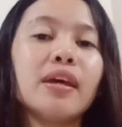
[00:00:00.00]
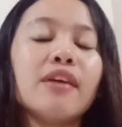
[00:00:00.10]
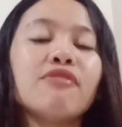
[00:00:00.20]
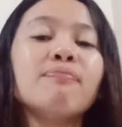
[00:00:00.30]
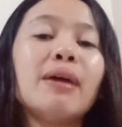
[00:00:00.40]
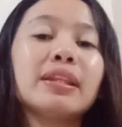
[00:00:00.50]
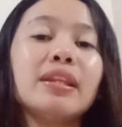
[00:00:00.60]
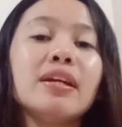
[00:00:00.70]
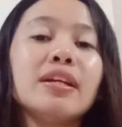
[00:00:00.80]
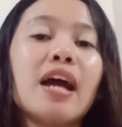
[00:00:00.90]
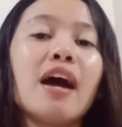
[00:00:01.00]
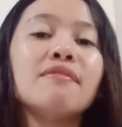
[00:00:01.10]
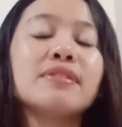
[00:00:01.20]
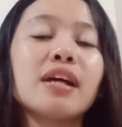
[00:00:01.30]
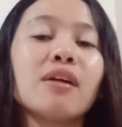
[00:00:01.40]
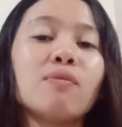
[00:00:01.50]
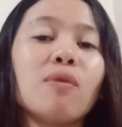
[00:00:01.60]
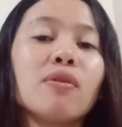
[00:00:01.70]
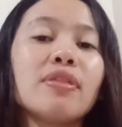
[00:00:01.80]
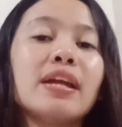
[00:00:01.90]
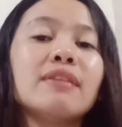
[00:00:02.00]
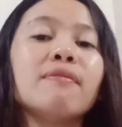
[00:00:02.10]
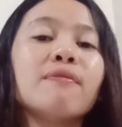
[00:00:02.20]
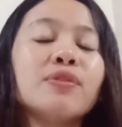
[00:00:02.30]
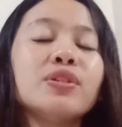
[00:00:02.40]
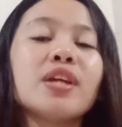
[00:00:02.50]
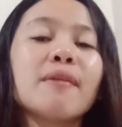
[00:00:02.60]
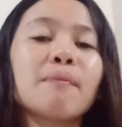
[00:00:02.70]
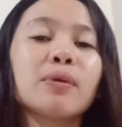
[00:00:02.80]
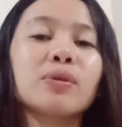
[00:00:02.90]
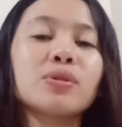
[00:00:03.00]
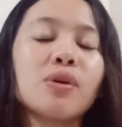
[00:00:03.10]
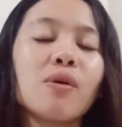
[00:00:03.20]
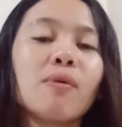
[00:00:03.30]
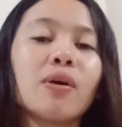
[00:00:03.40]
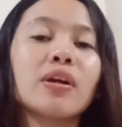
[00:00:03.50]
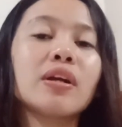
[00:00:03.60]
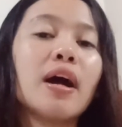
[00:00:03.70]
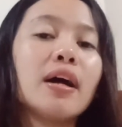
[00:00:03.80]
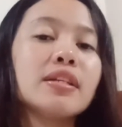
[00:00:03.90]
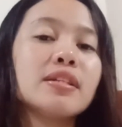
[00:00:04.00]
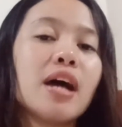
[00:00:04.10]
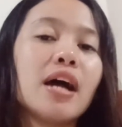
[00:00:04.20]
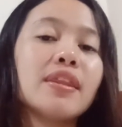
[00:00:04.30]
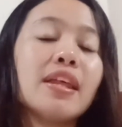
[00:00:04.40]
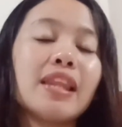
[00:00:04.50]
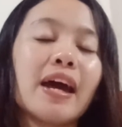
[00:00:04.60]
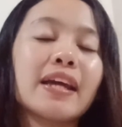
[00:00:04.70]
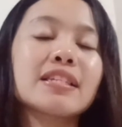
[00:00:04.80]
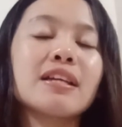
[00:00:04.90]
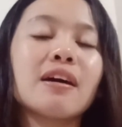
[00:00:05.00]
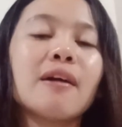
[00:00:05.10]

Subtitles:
if bacteria have cell wall, then fungi and protozoa or the likes